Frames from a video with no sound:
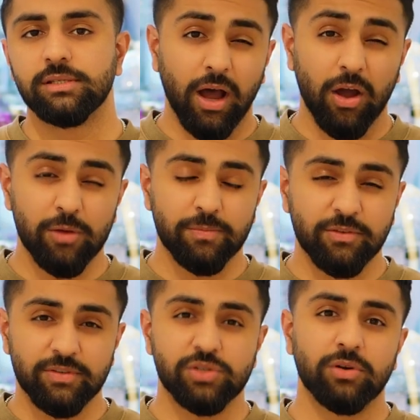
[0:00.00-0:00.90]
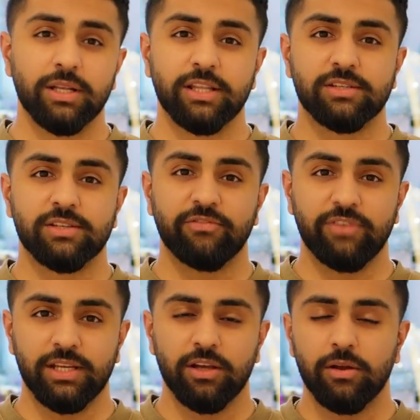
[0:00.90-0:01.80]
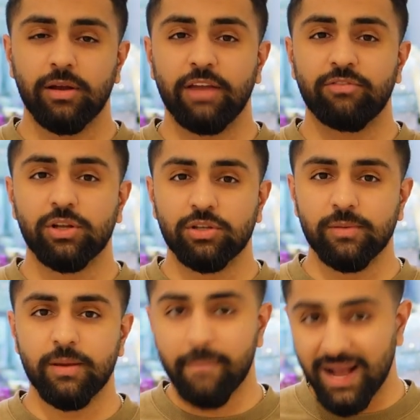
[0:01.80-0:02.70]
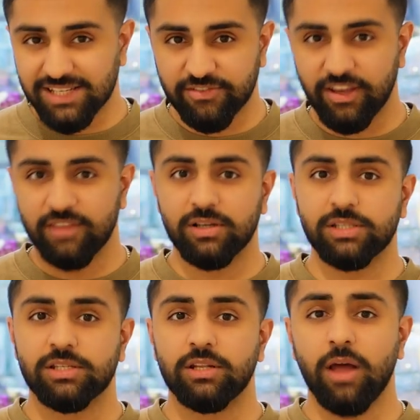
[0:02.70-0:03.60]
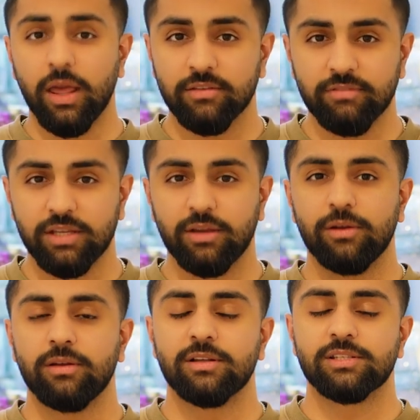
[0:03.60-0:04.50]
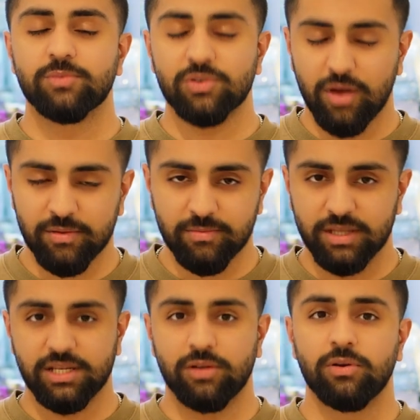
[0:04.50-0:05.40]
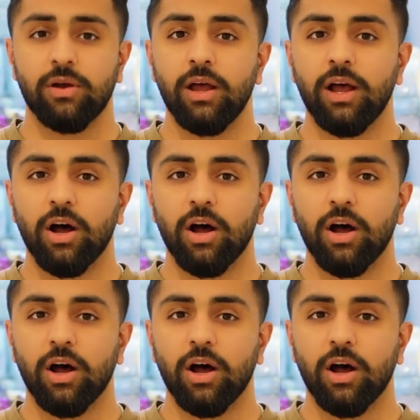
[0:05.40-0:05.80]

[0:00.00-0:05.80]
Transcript: I hope you've enjoyed this video. If you could do me a massive favor, just like the video, subscribe to my channel.